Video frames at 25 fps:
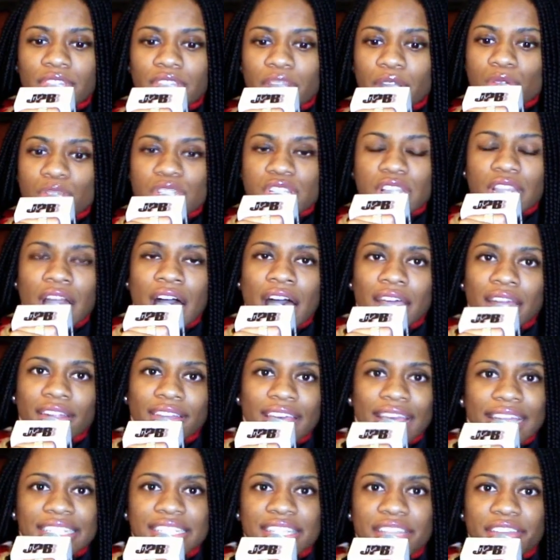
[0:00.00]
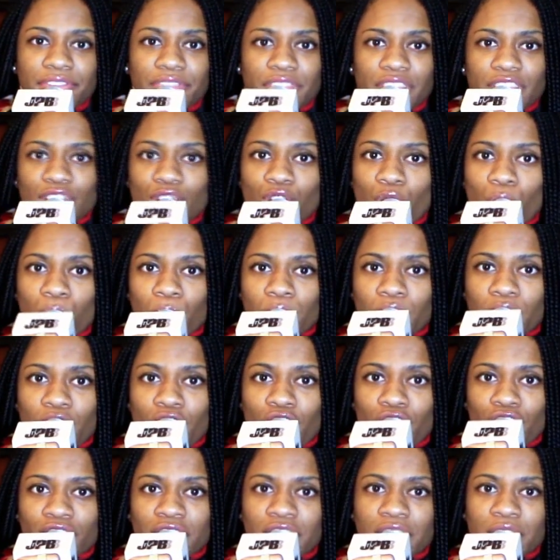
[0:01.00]
There was a lot of activity going
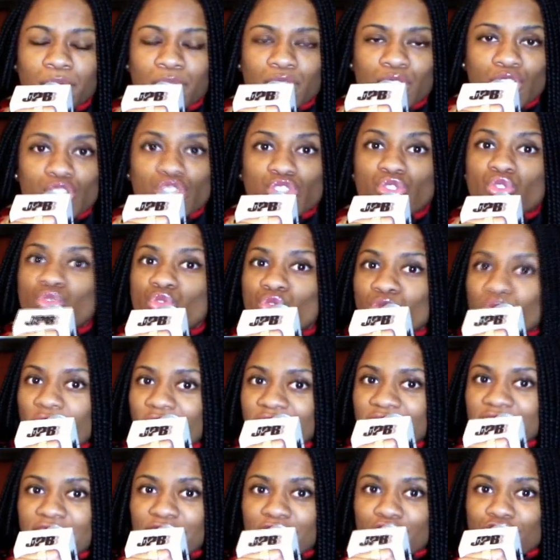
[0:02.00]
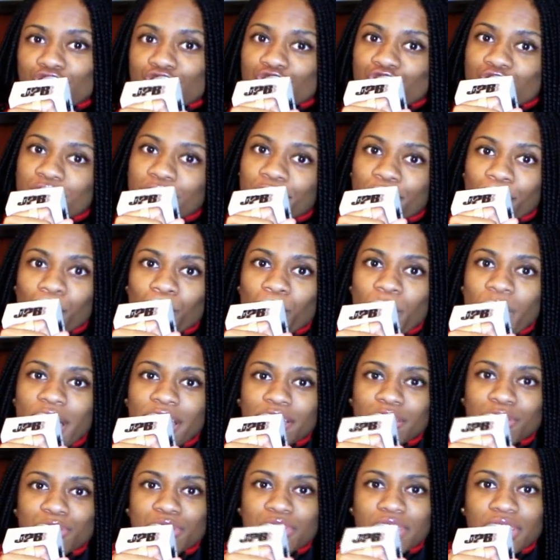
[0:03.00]
on. There was a school right down the street from where
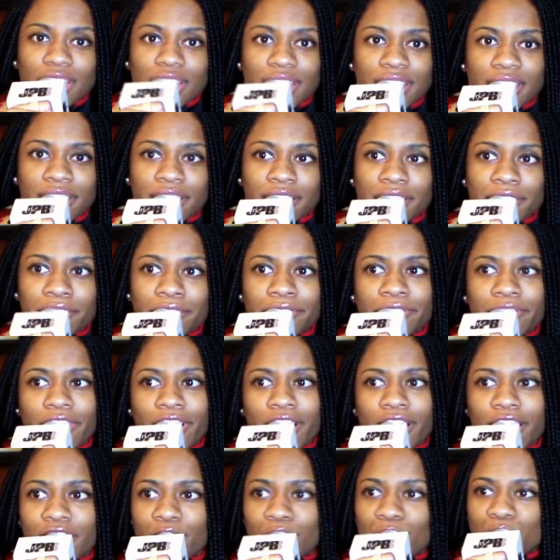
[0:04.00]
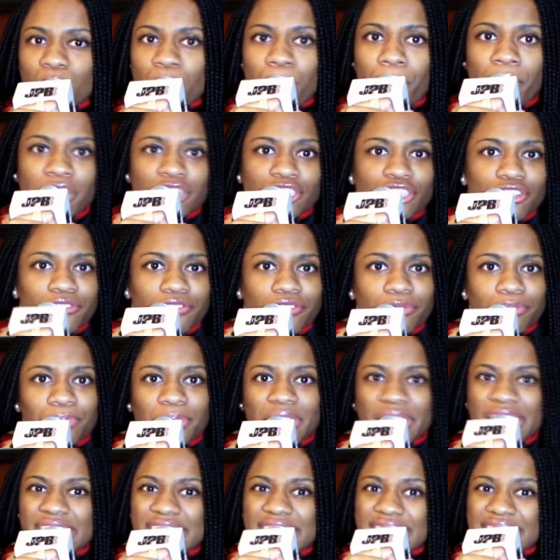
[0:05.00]
I used to live. There was a bunch of
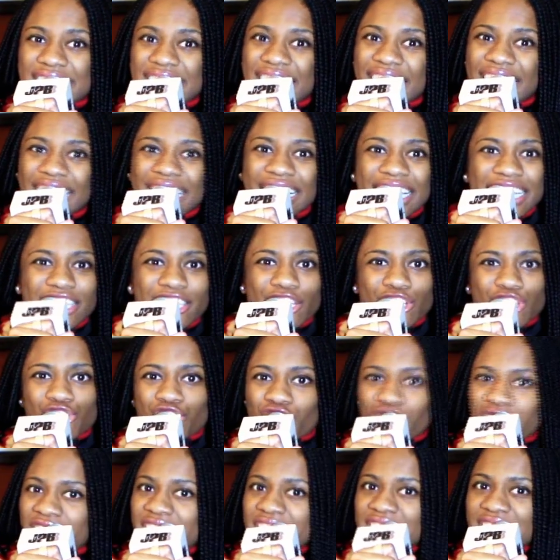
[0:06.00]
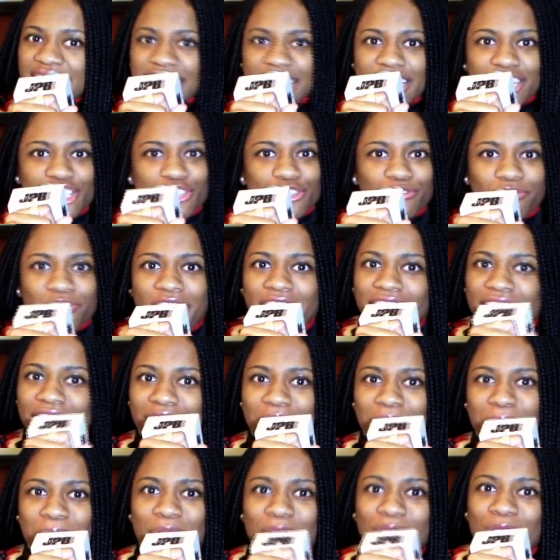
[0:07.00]
places to eat, the train station right
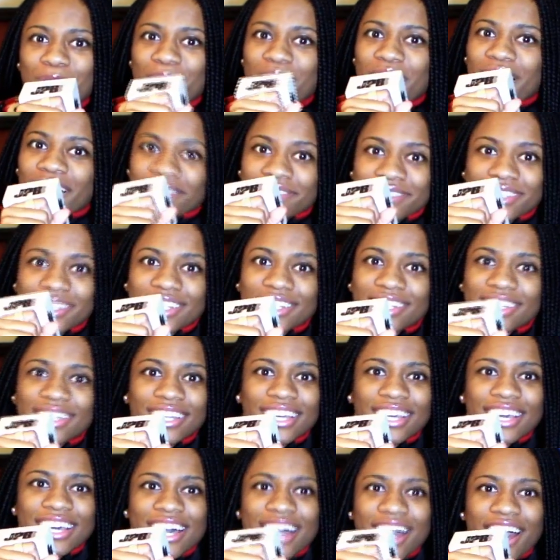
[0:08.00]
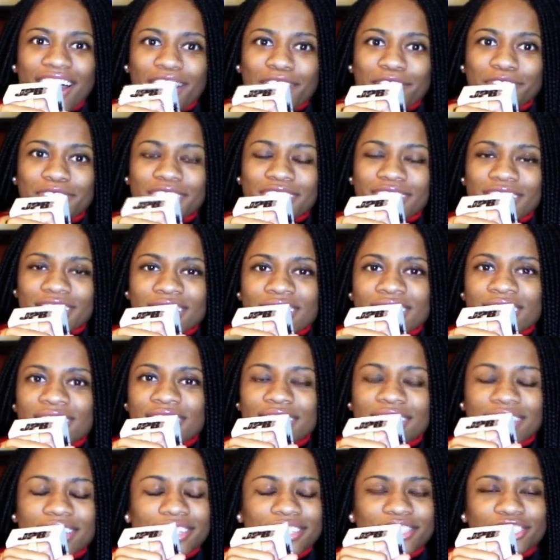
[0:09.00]
in the middle of the
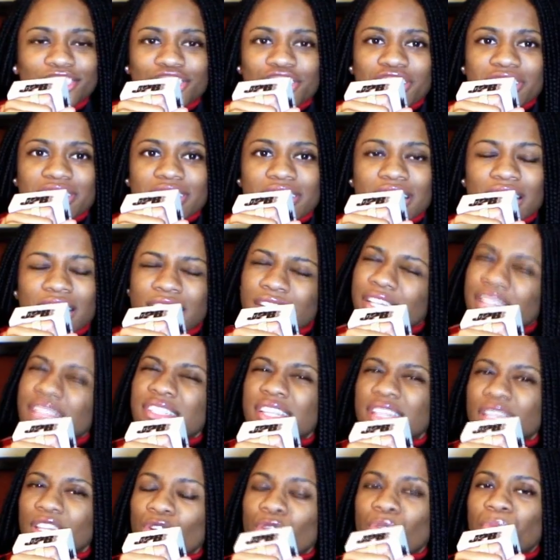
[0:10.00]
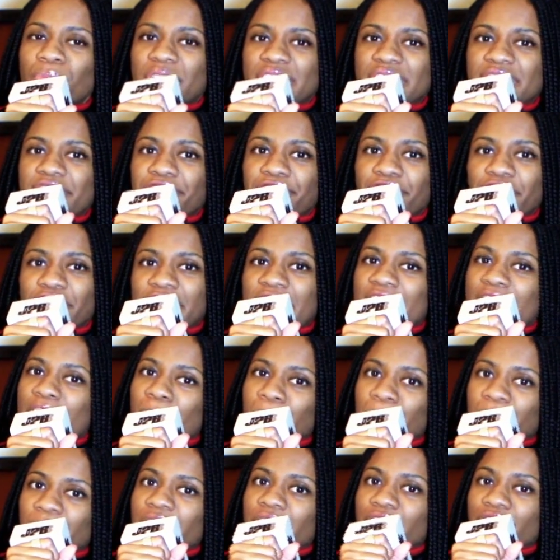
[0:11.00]
hood, and just, it's a little bit different
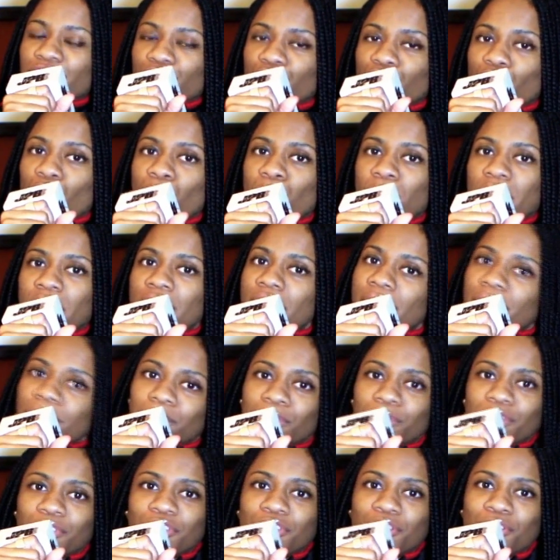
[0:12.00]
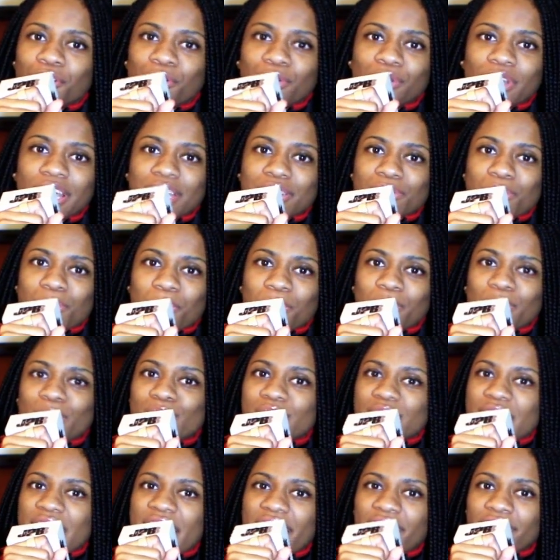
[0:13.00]
now, but growing up, you know, that's what we
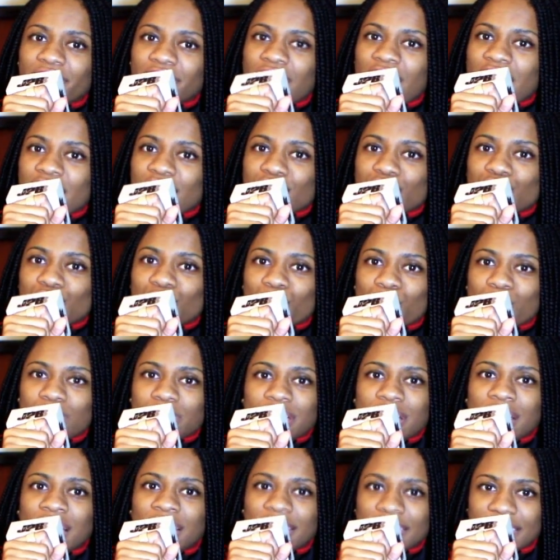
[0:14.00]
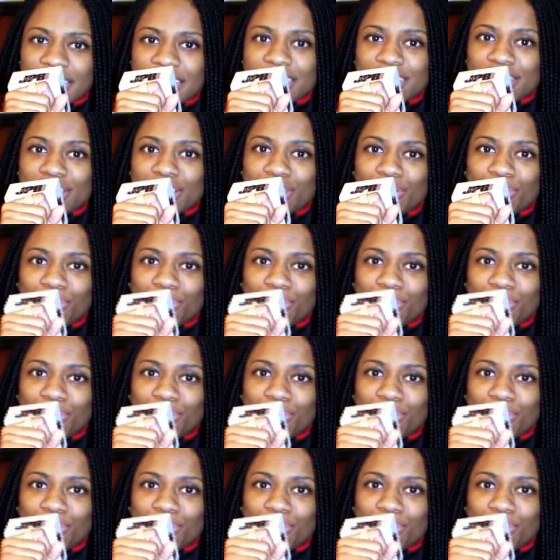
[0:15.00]
used to have, a lot of stores, a lot of things to